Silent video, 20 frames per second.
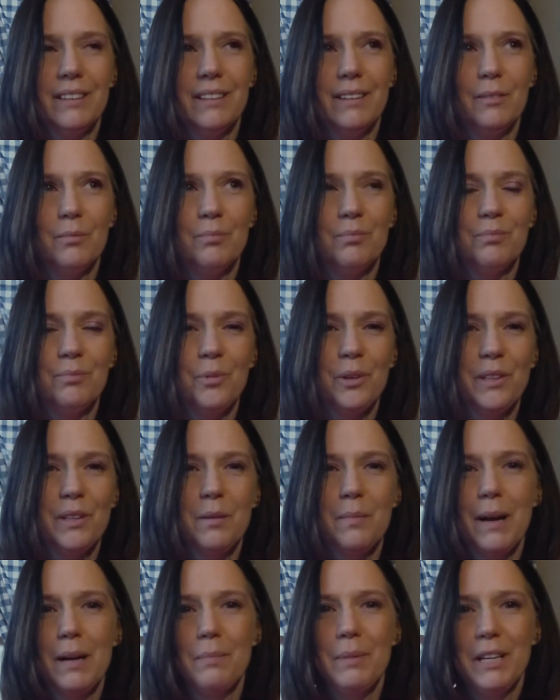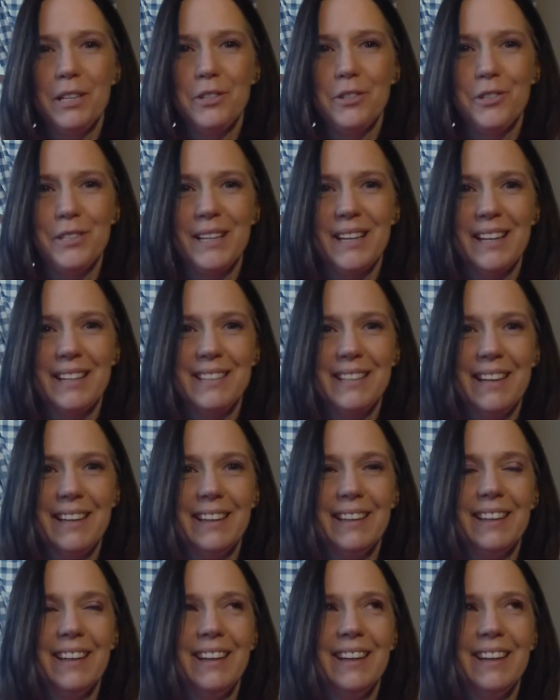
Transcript: um, with the amount of pictures that I take.